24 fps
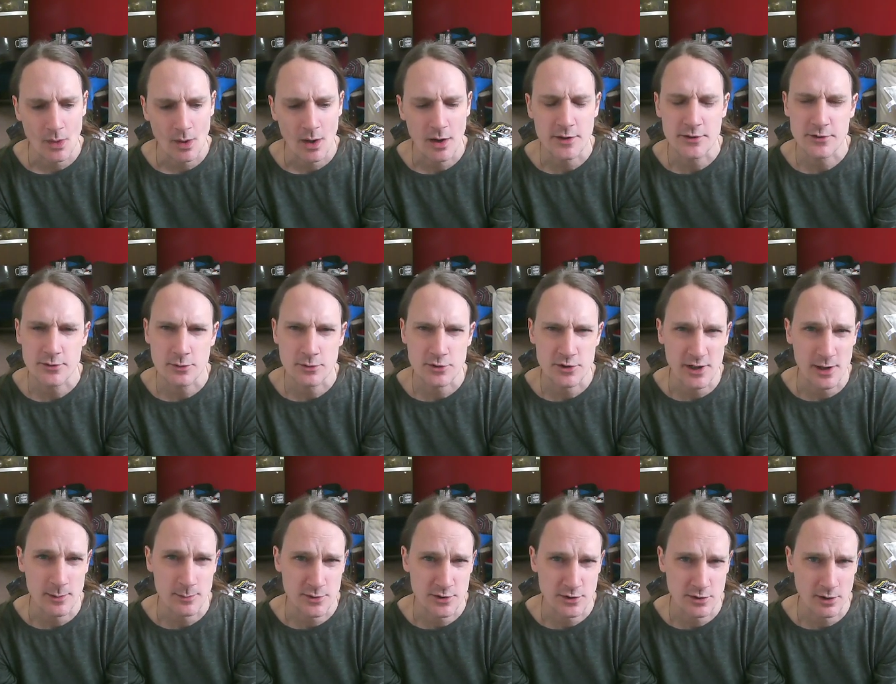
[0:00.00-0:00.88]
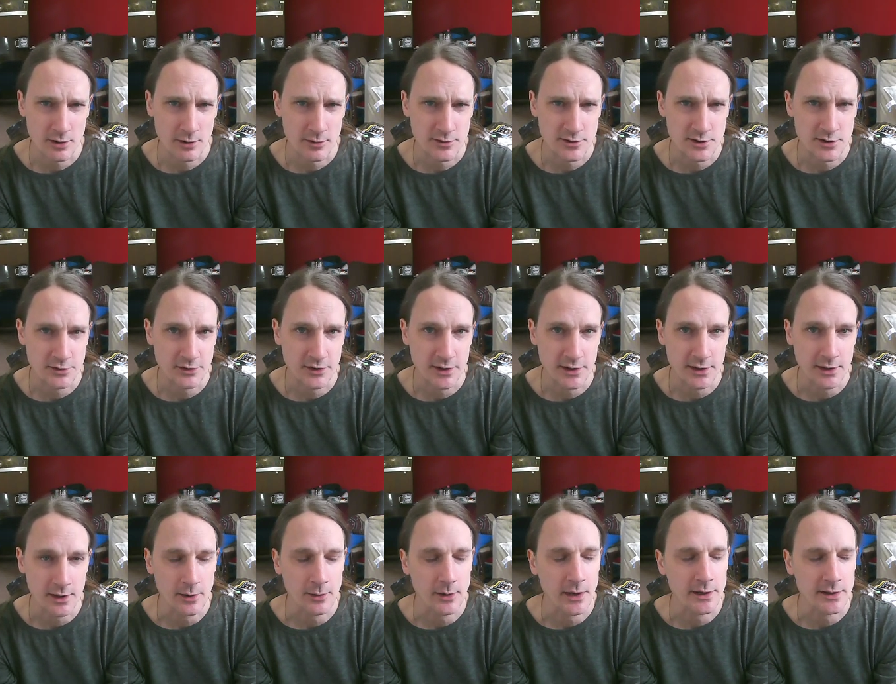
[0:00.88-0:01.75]
I saw James Charles's
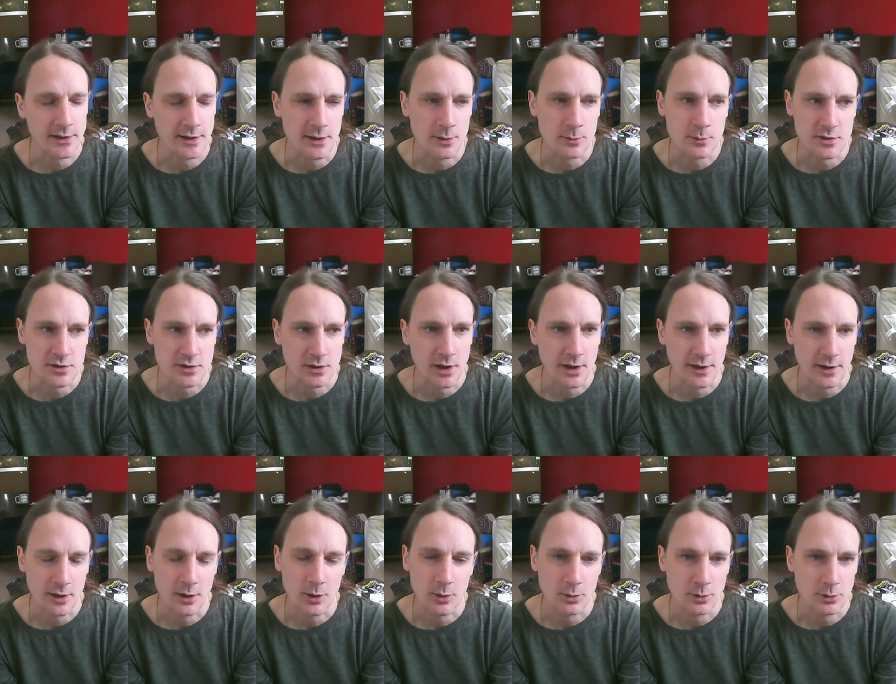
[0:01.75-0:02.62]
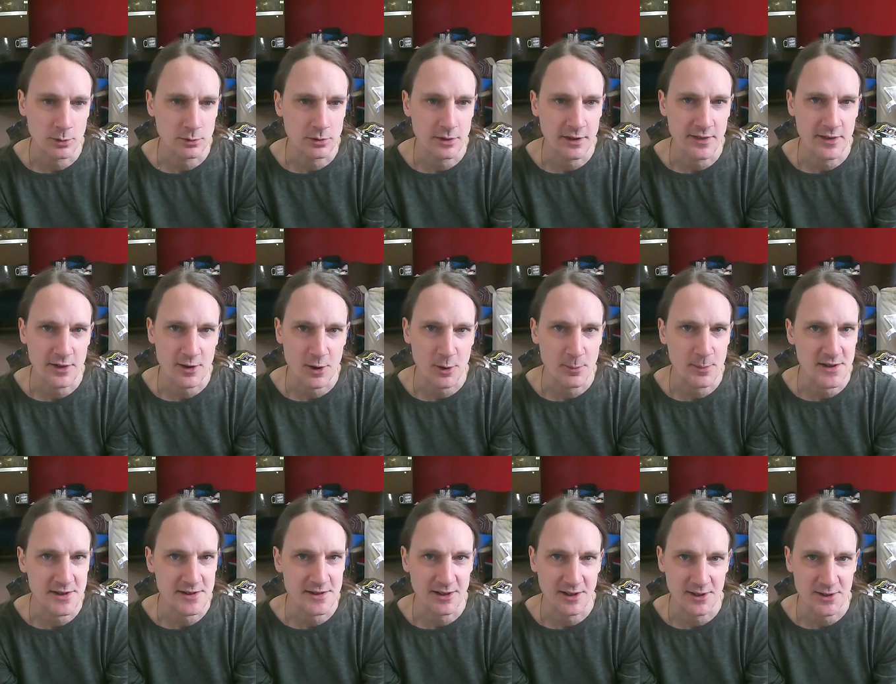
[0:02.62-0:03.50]
video and he was like, oh, all in the
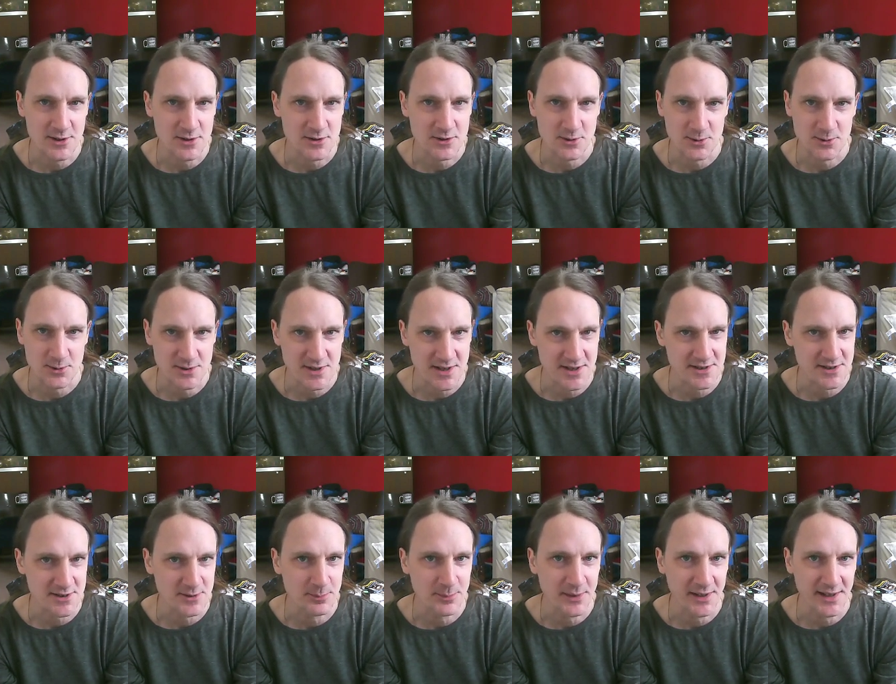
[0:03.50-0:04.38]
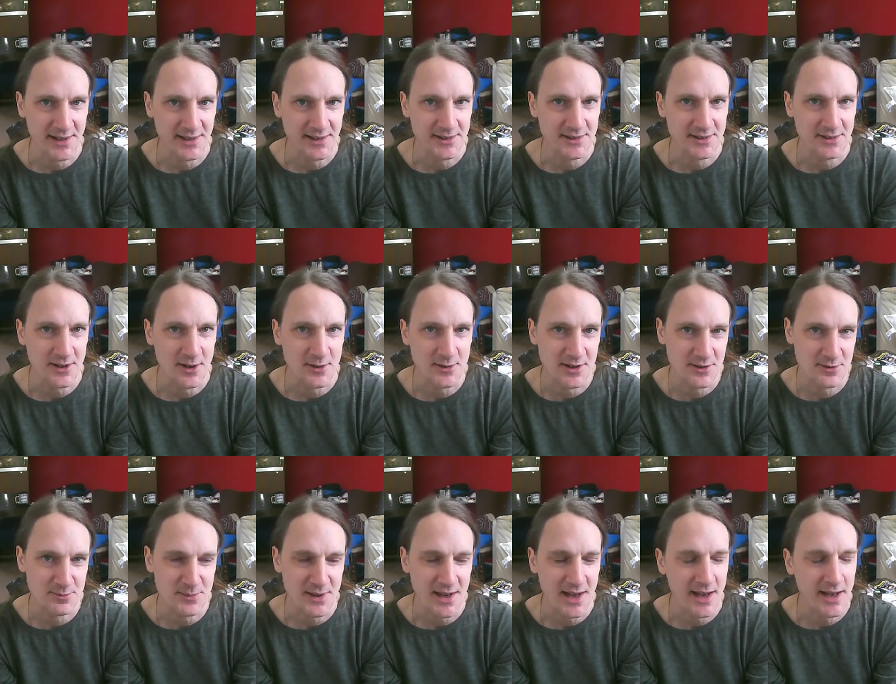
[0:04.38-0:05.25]
comments like, you're all dissing me, you know,
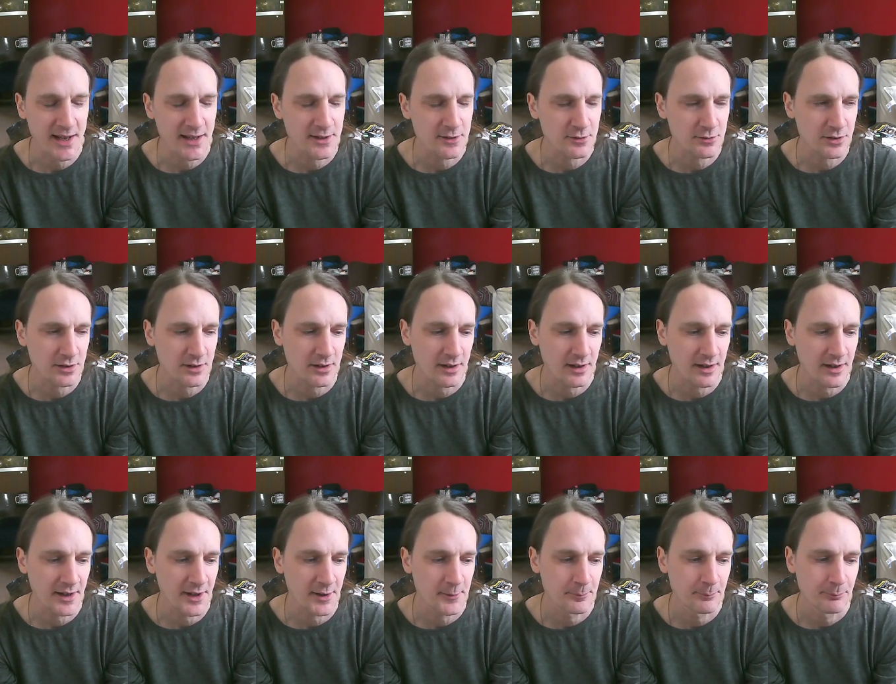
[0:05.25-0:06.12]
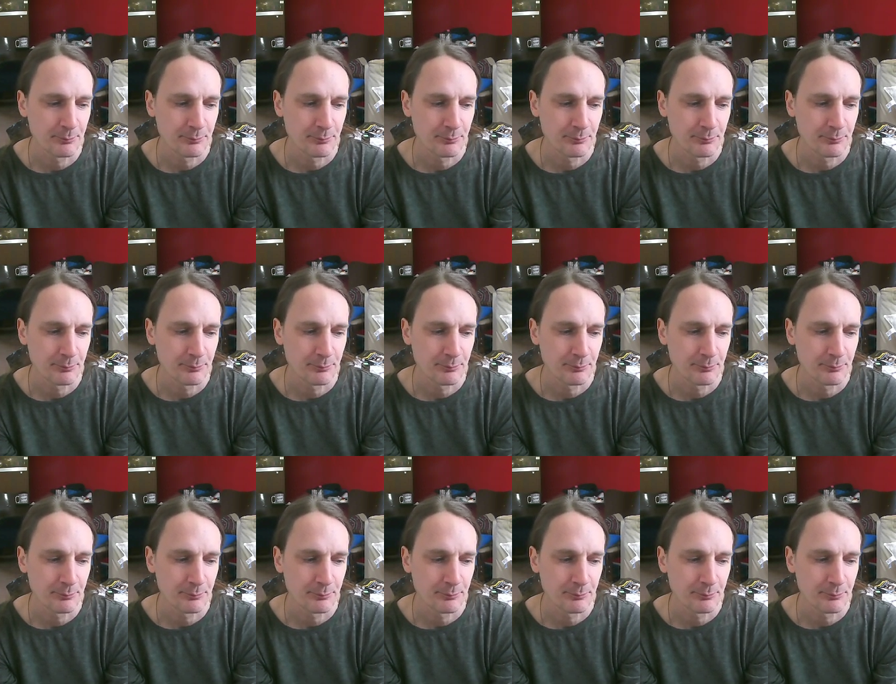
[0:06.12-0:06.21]
giving me hate for like,